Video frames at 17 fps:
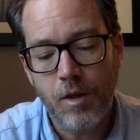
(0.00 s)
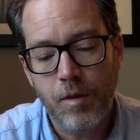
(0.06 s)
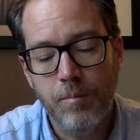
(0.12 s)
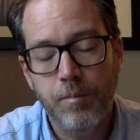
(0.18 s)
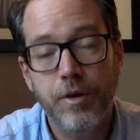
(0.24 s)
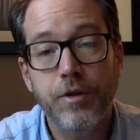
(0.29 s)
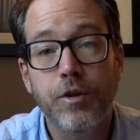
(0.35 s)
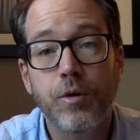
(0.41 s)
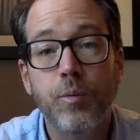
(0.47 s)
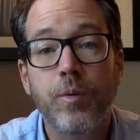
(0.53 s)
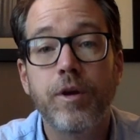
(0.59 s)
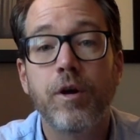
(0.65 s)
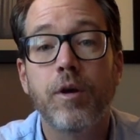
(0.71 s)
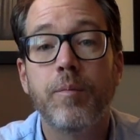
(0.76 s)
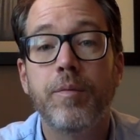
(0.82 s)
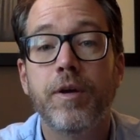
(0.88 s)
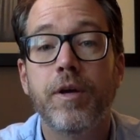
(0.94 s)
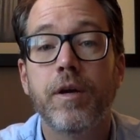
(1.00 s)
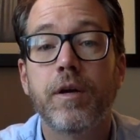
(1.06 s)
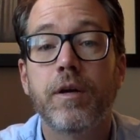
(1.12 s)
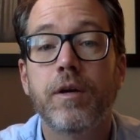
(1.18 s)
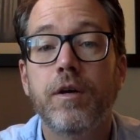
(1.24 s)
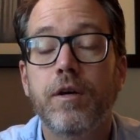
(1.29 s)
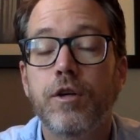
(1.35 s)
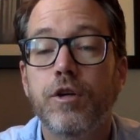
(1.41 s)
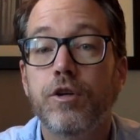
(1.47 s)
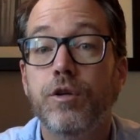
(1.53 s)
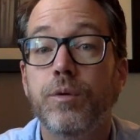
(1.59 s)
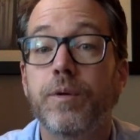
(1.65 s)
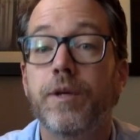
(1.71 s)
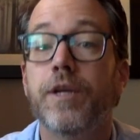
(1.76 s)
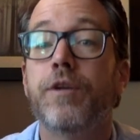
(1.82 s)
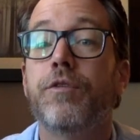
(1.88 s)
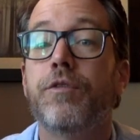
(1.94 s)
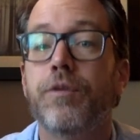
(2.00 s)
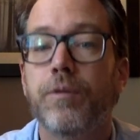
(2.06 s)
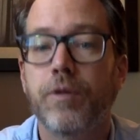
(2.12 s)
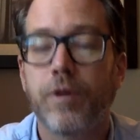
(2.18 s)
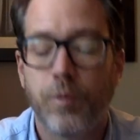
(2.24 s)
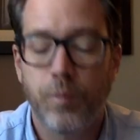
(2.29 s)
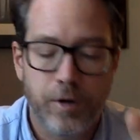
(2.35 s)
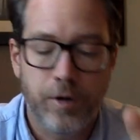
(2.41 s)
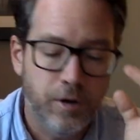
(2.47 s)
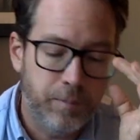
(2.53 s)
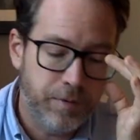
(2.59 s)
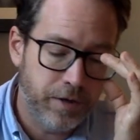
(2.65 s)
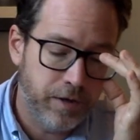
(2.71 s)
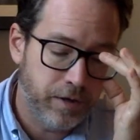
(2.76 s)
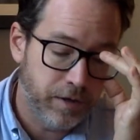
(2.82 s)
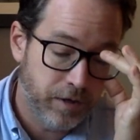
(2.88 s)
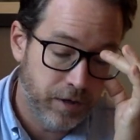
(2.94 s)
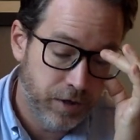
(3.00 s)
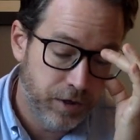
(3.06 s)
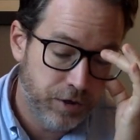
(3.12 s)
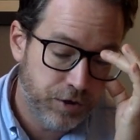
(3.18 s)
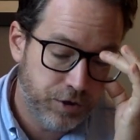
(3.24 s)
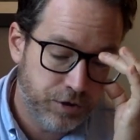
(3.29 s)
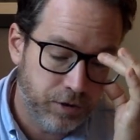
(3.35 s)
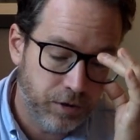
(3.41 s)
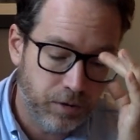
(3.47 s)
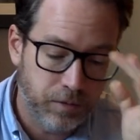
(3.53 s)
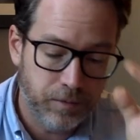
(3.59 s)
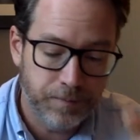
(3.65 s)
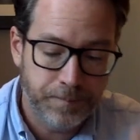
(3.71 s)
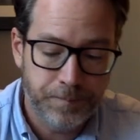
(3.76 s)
but that we are being clued into, that we are being shown.